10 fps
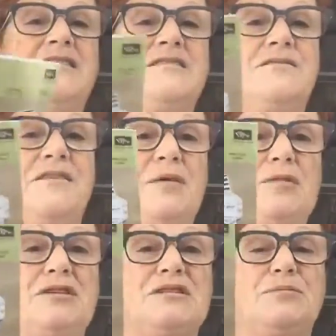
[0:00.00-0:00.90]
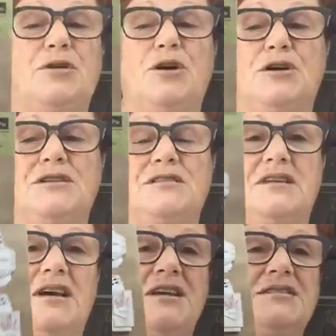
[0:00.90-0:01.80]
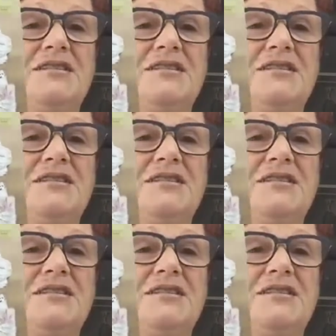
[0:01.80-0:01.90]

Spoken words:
and it is a fabulous price.